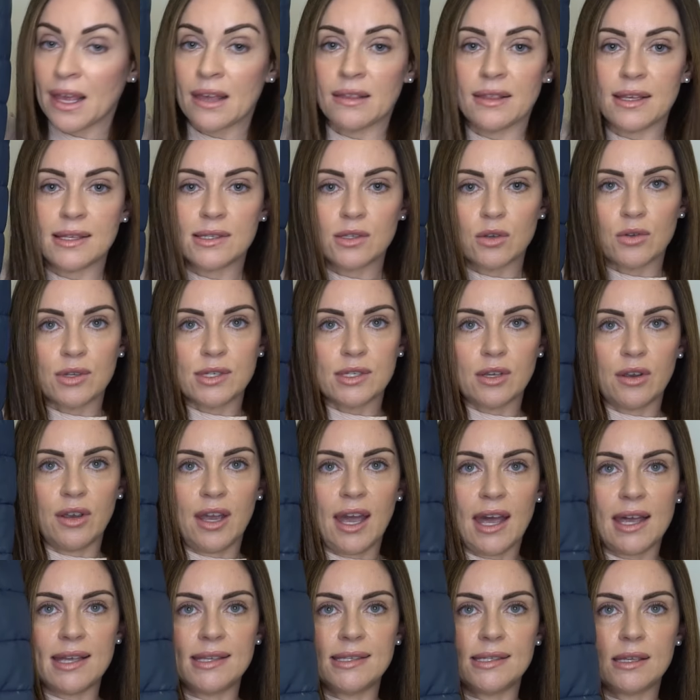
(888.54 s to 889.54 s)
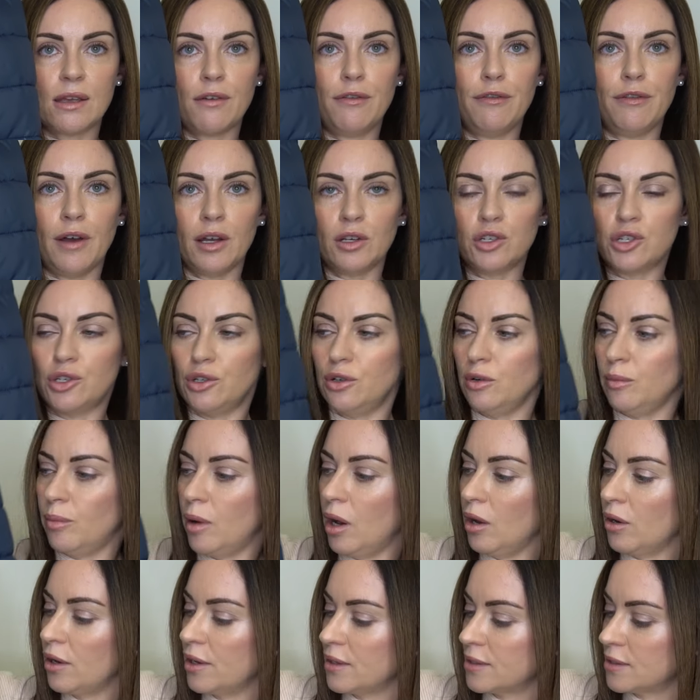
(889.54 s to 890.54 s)
This also has functional
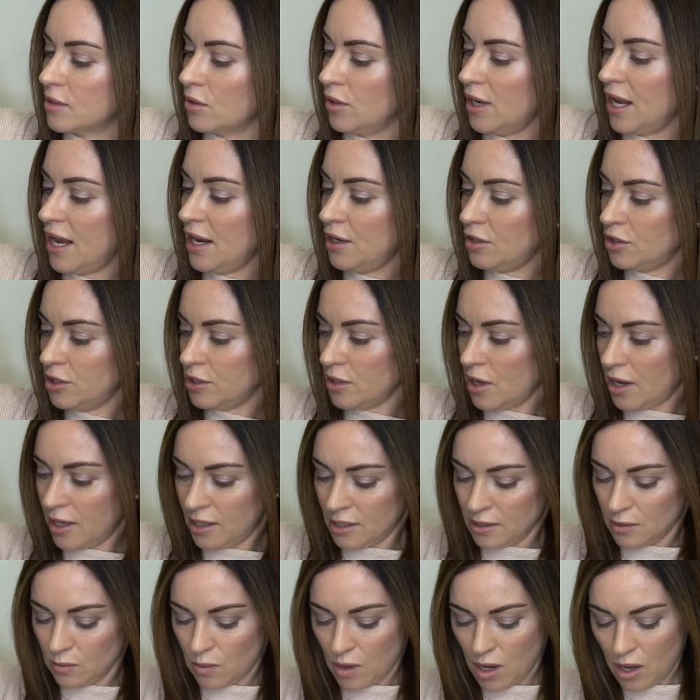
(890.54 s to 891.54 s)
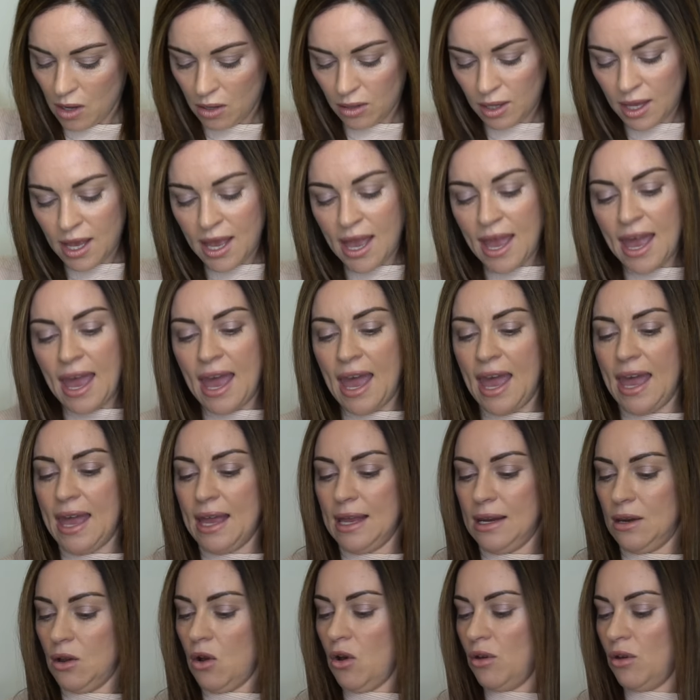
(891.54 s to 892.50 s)
pockets on each side as well. And